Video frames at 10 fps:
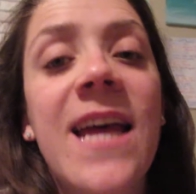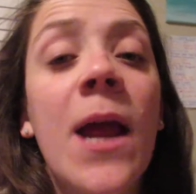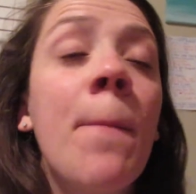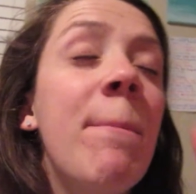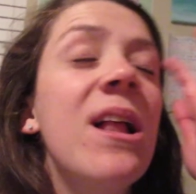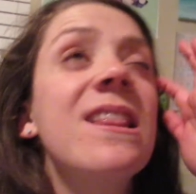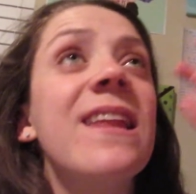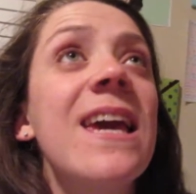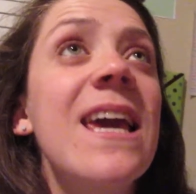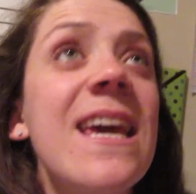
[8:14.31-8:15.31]
Like,
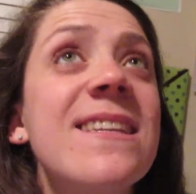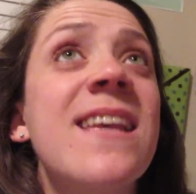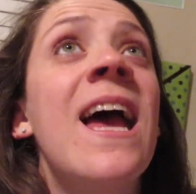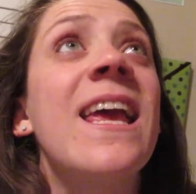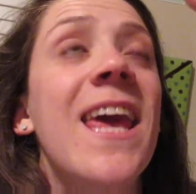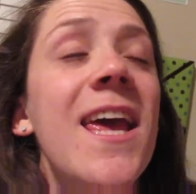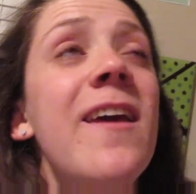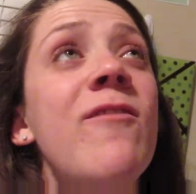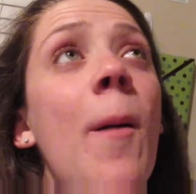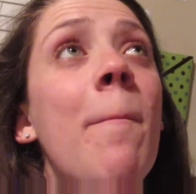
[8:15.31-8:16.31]
please
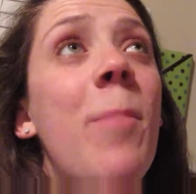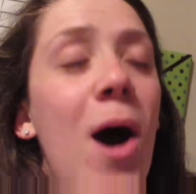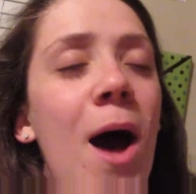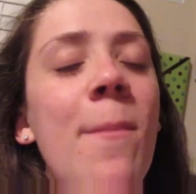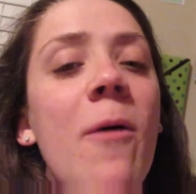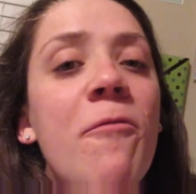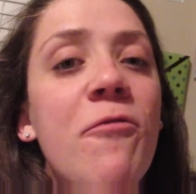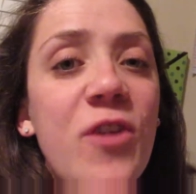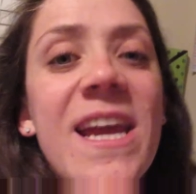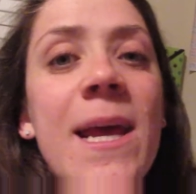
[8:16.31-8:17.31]
give Bob
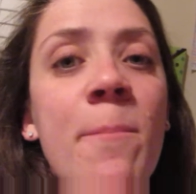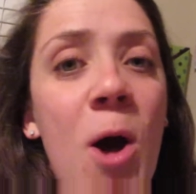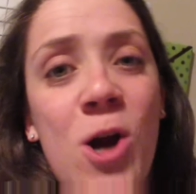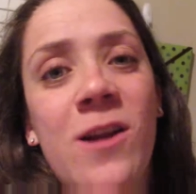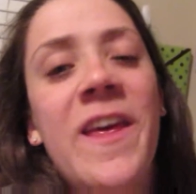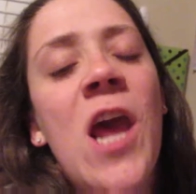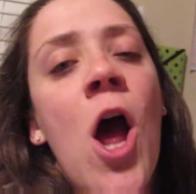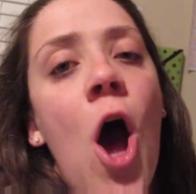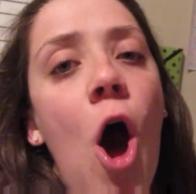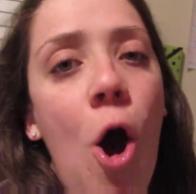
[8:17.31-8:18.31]
freaking Marley
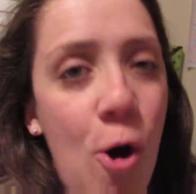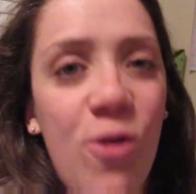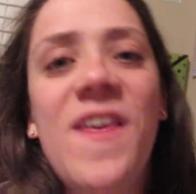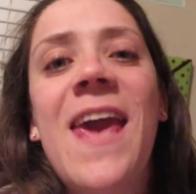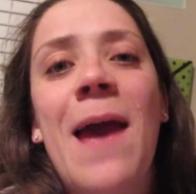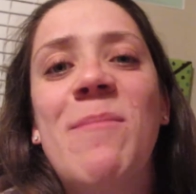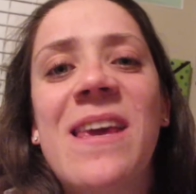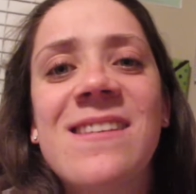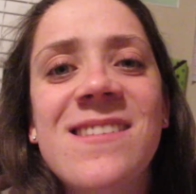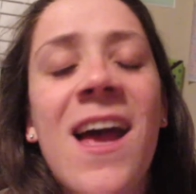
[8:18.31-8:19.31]
all the
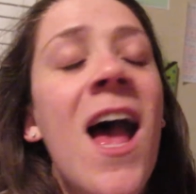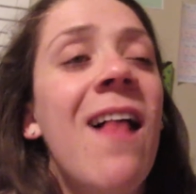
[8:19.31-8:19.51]
Emmys.